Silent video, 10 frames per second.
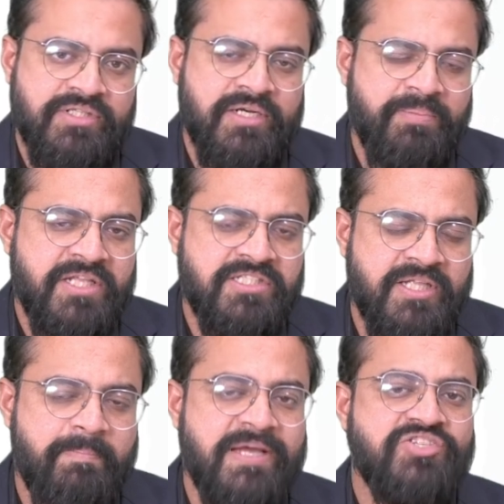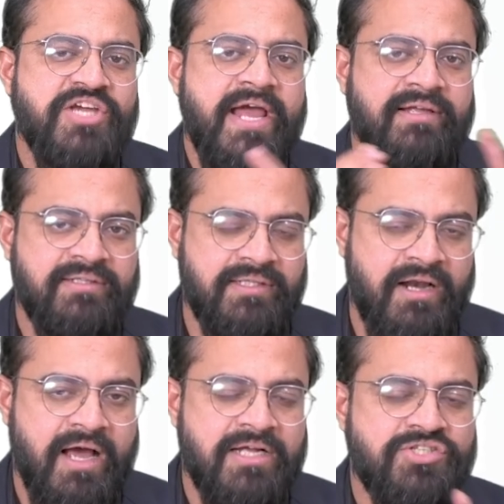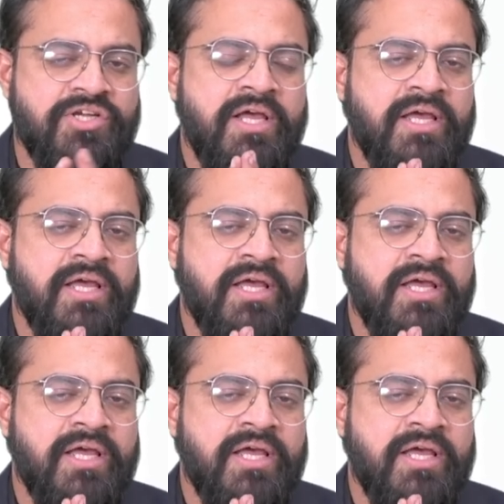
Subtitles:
That means the panchayat raj